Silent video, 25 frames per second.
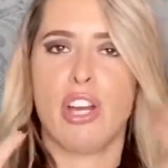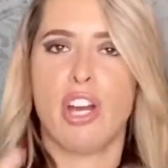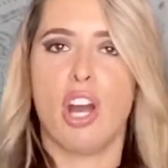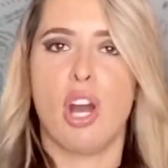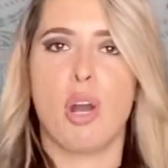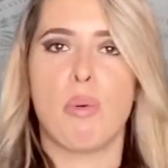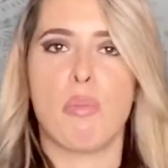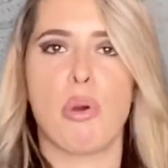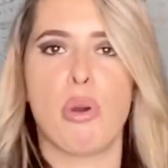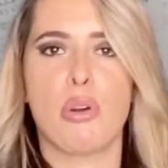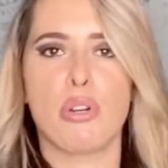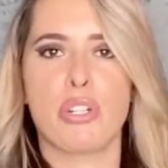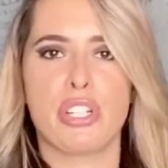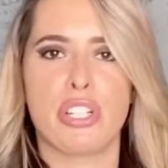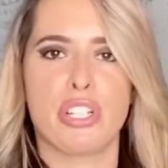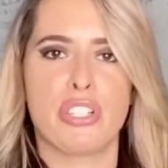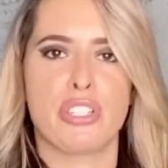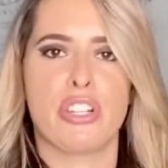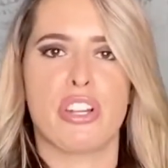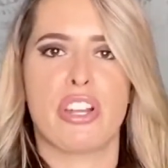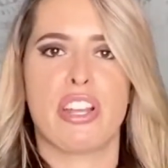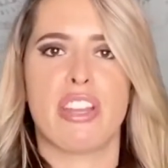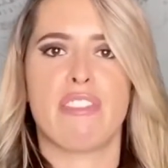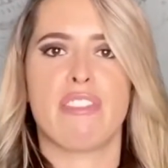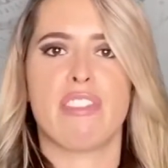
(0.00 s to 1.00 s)
emotions
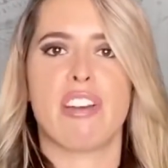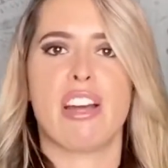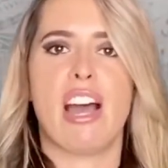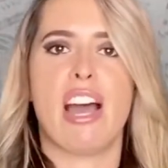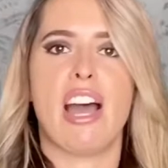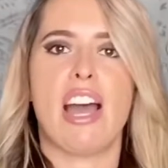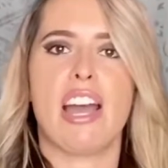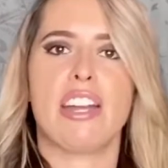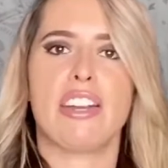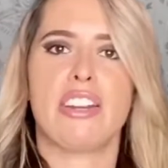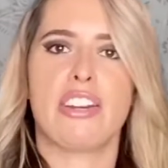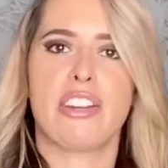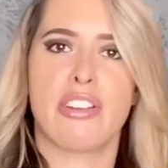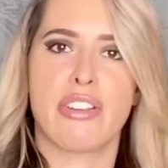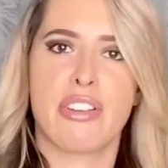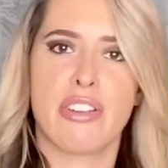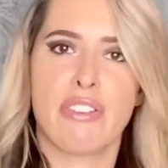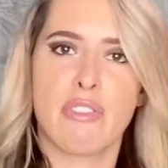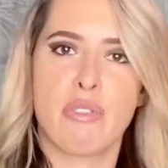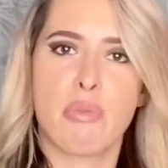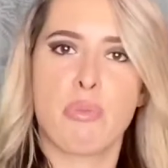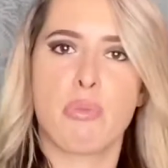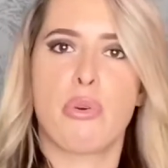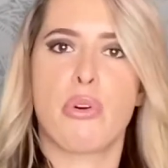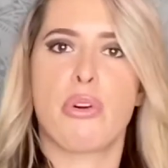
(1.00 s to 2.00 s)
are even higher, you're
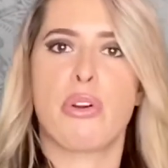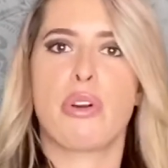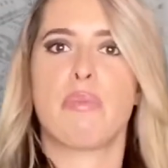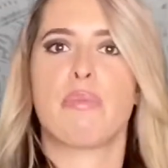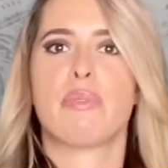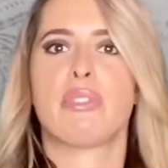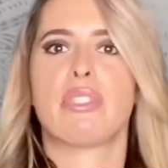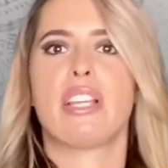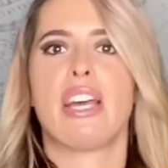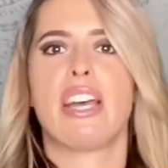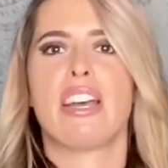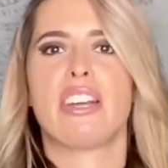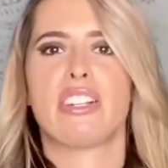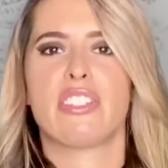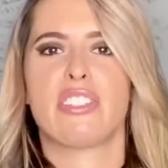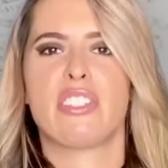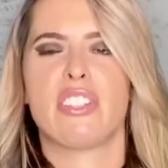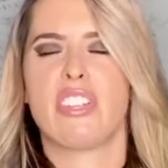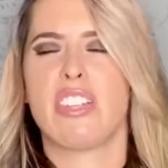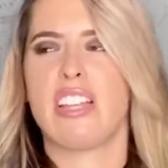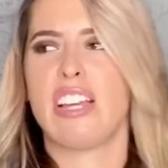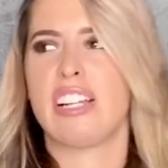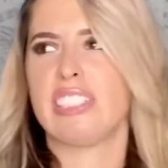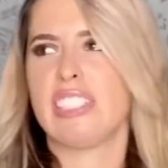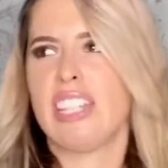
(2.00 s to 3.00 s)
even more upset because they're
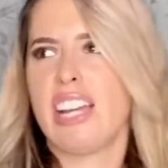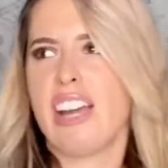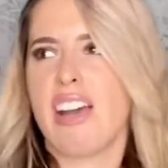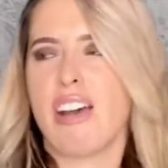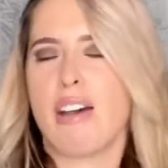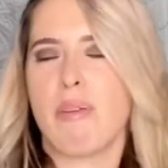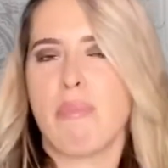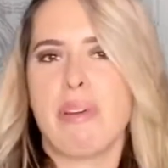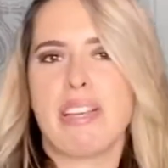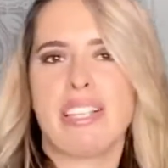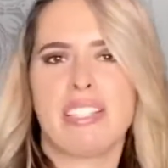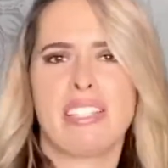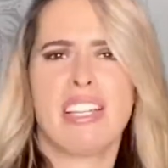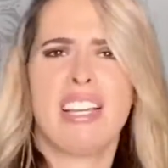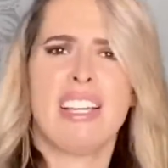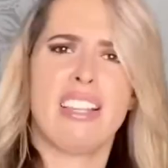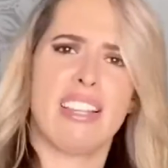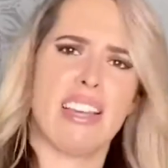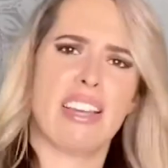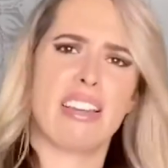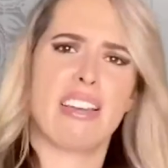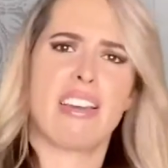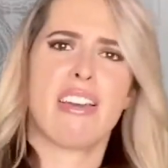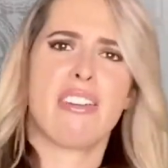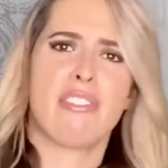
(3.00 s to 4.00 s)
like, no, mess,
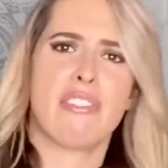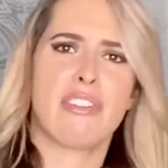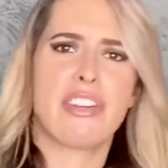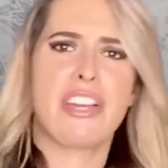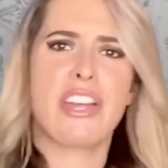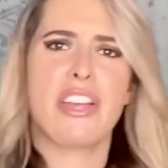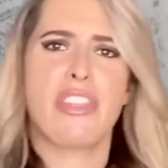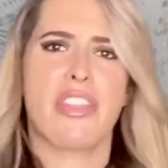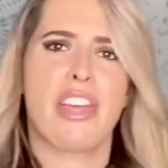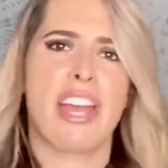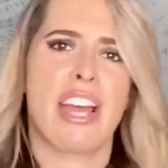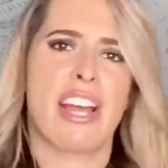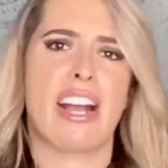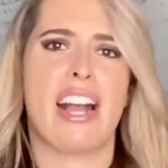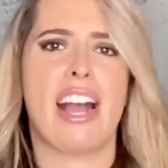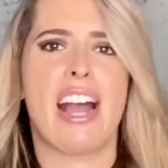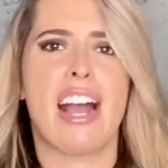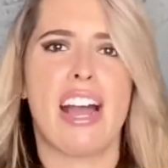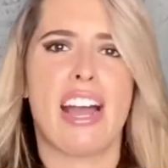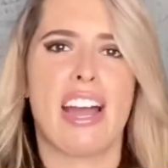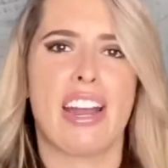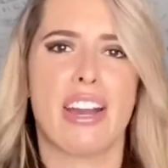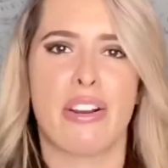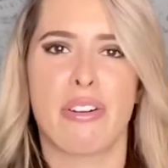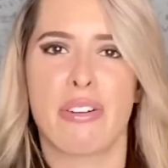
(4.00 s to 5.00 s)
like, forget that
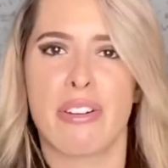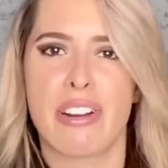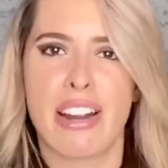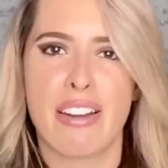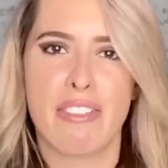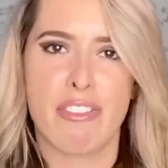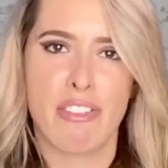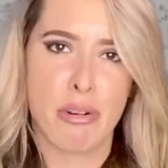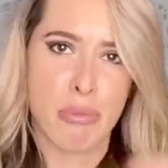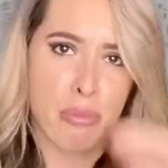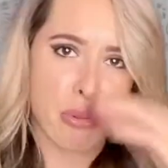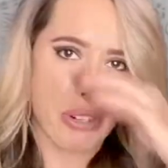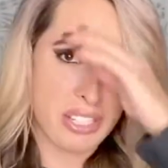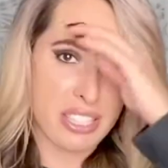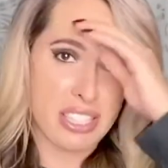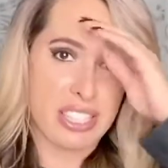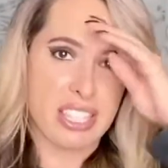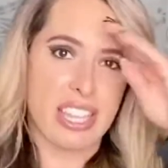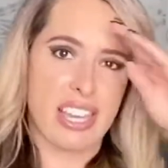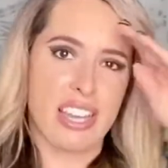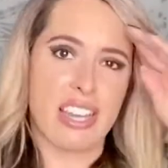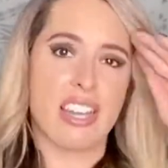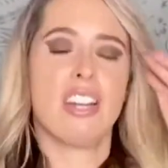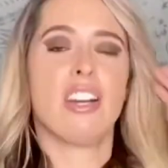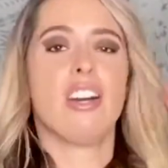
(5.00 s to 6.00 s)
guy or whatever. But it's
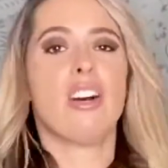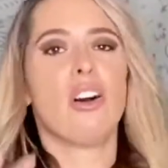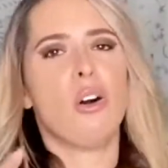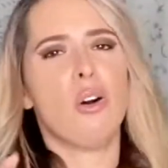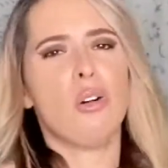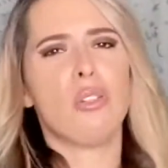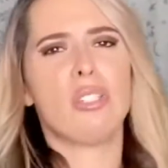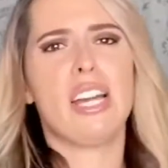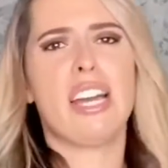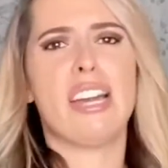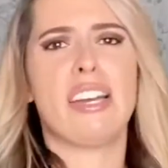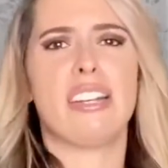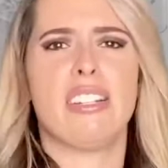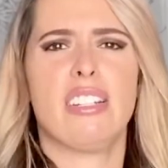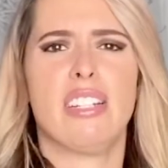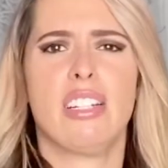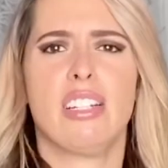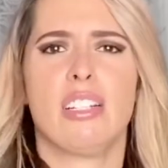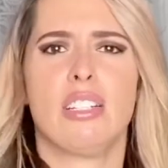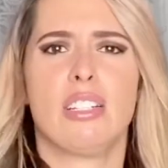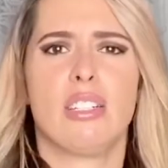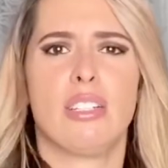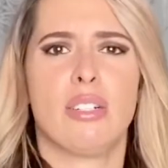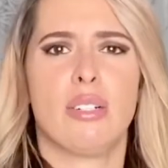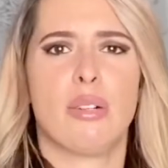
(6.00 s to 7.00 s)
like, hold on,
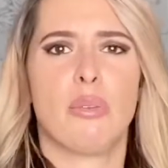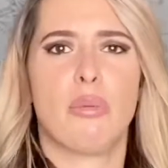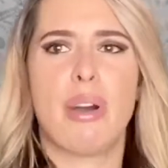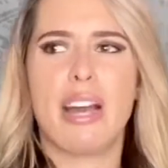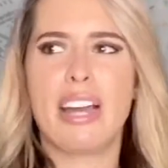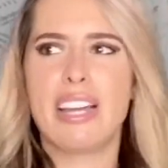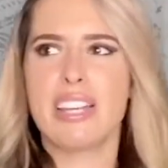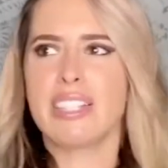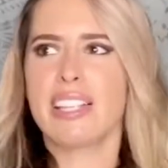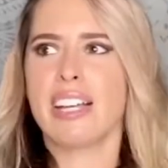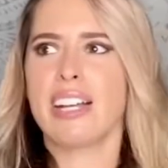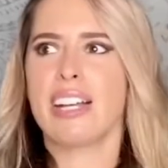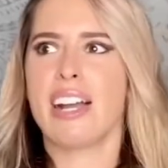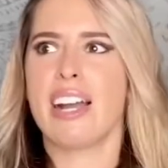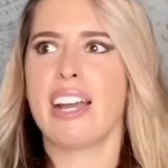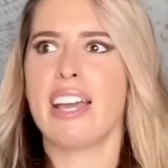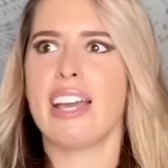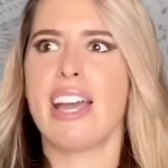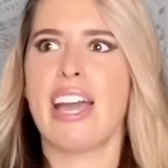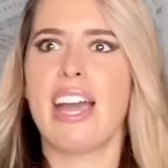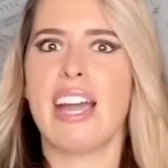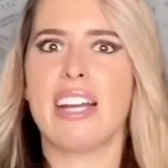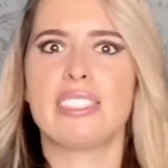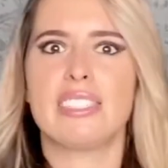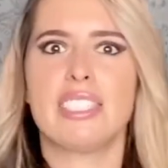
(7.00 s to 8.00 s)
why is that guy
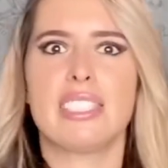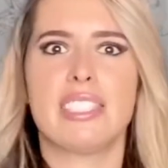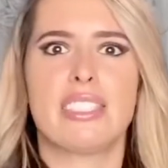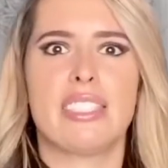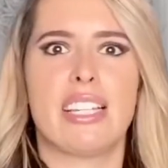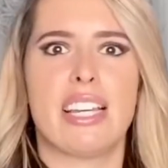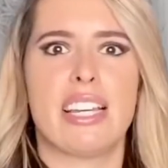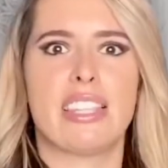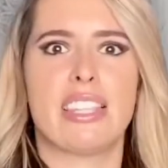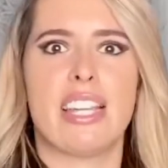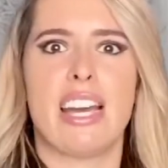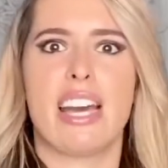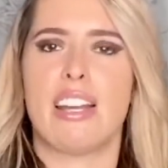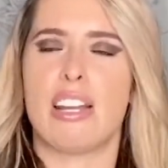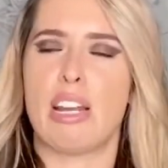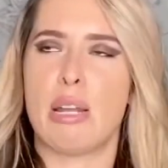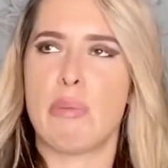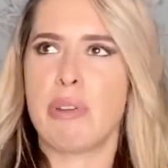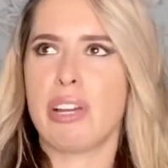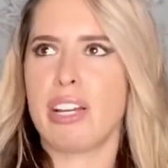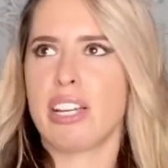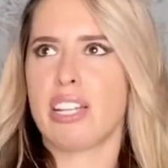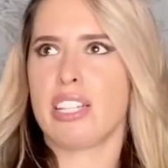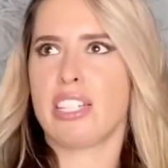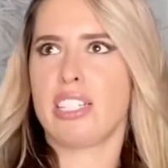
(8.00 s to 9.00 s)
acting like that? I'm
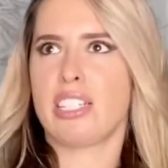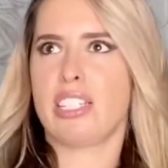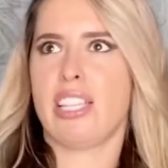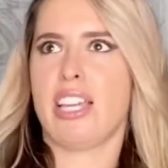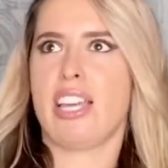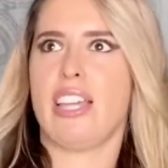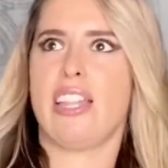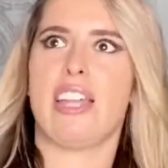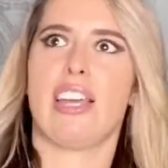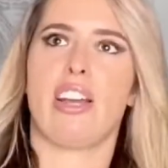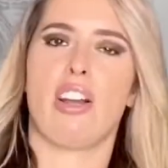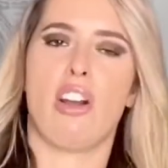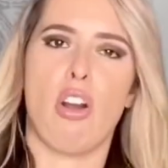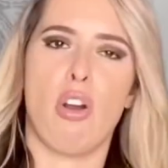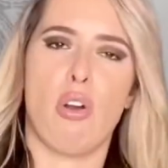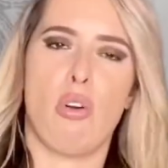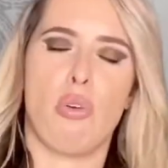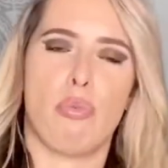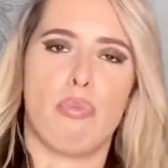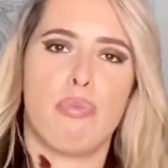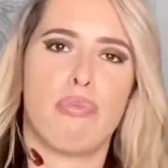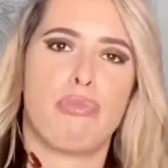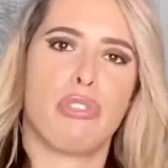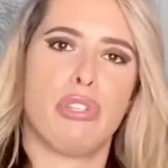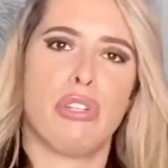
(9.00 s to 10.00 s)
not gonna say like,
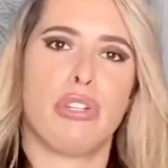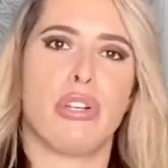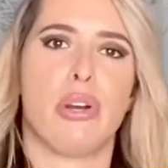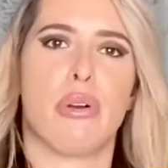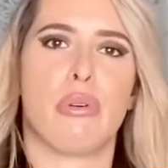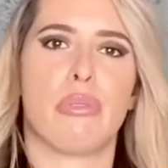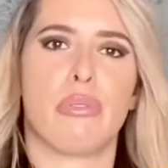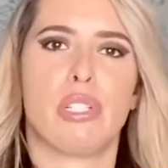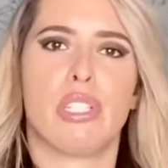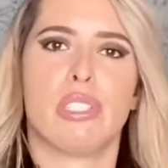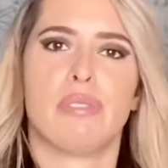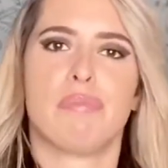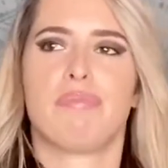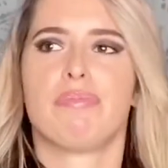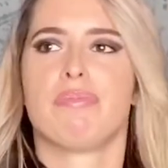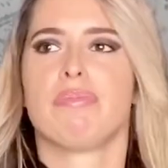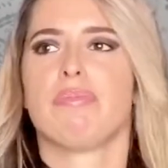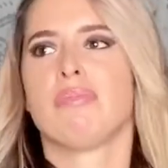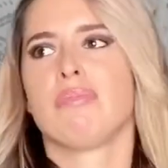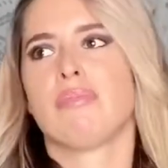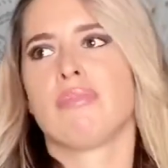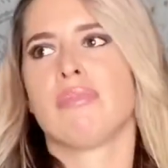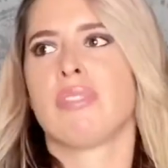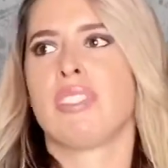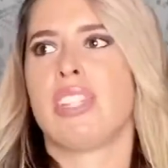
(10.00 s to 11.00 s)
oh, you know,
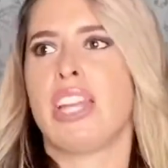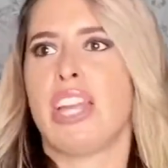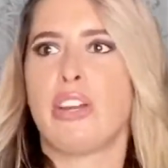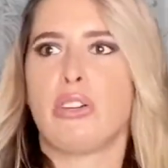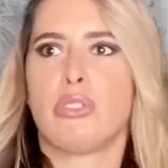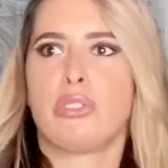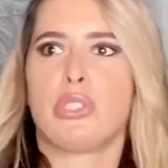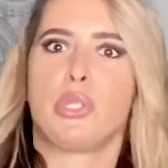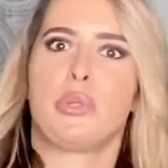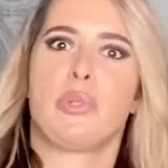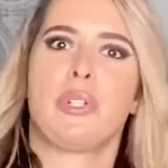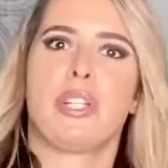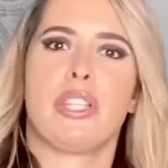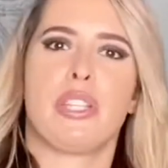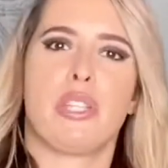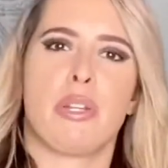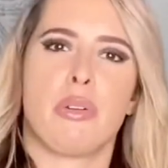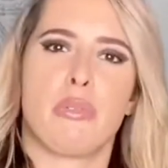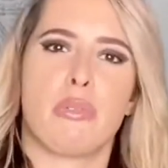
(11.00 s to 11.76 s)
they don't do anything